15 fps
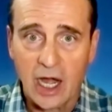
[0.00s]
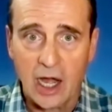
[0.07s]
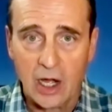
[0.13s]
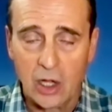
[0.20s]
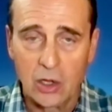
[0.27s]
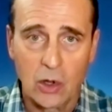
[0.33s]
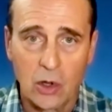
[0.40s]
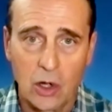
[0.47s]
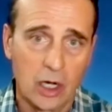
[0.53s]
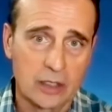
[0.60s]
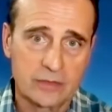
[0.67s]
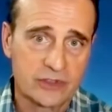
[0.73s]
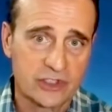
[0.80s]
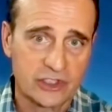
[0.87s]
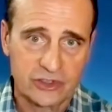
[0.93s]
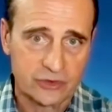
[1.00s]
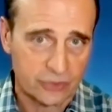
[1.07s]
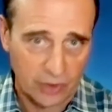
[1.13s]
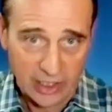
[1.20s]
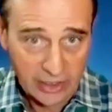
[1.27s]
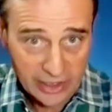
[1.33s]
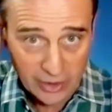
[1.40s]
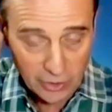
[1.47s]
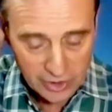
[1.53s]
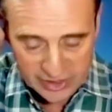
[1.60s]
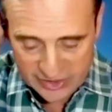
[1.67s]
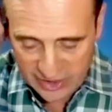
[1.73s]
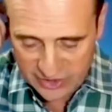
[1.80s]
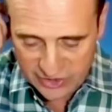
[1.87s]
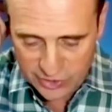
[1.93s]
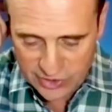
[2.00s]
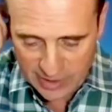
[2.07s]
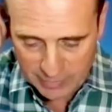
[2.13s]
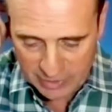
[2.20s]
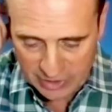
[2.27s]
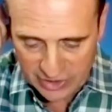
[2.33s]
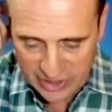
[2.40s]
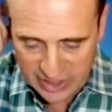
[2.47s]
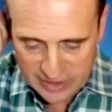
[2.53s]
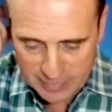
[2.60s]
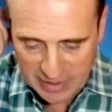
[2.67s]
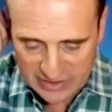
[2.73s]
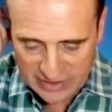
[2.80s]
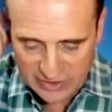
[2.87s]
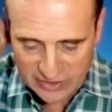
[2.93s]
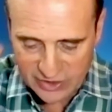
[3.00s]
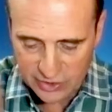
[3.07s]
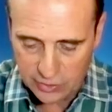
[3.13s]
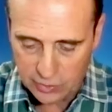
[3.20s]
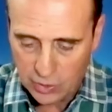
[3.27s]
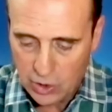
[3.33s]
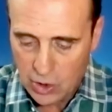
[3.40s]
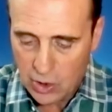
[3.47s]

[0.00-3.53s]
along just trailing earnings as you typically expect it to.